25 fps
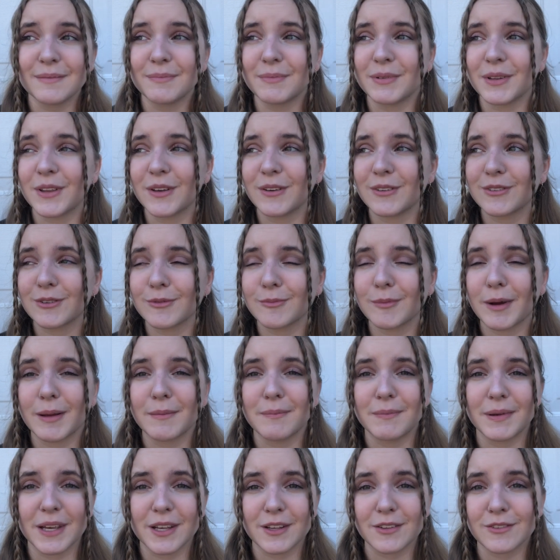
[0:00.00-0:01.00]
but those are my
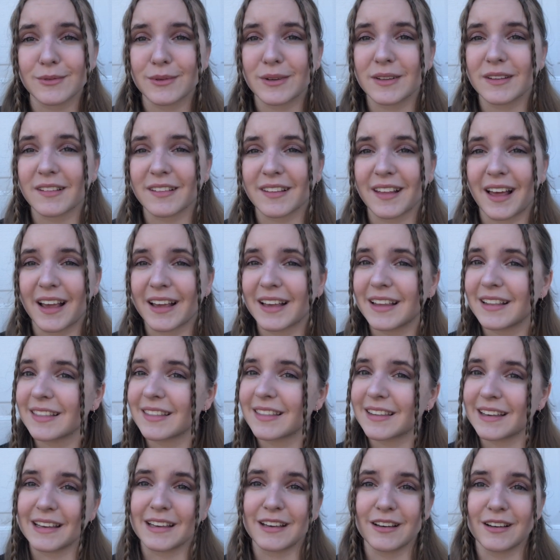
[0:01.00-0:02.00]
biggest ones that I can
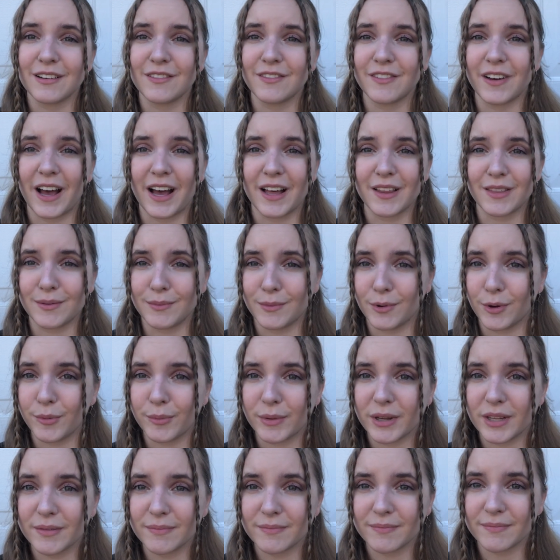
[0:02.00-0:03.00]
think of at the
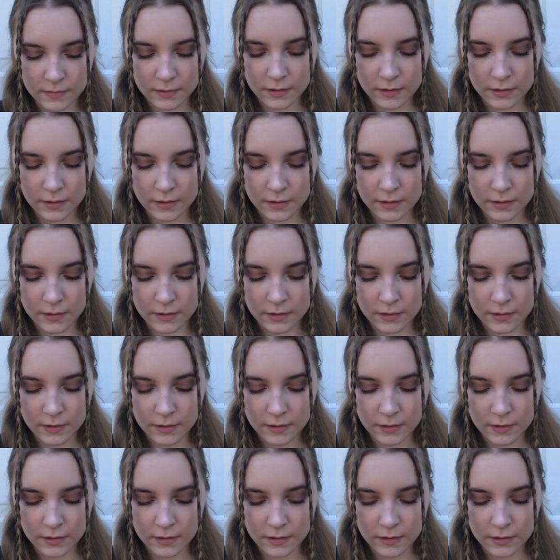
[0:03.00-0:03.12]
moment.